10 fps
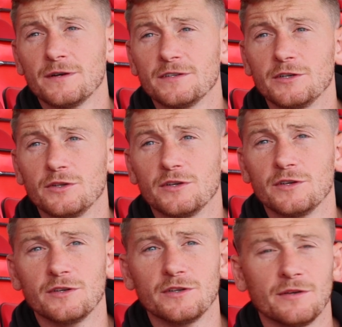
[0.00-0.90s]

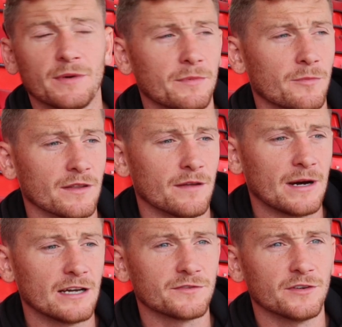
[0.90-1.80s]
You might be wearing the
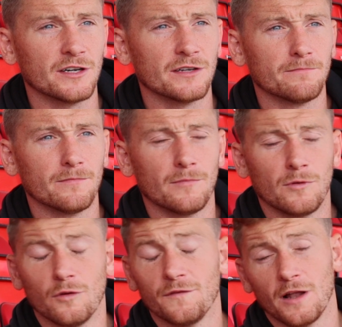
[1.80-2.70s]
badge for
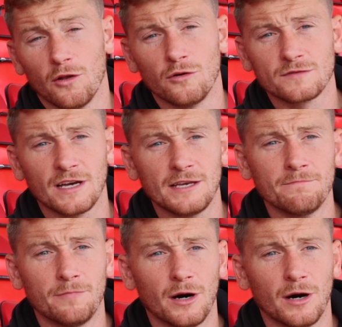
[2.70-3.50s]
a long time,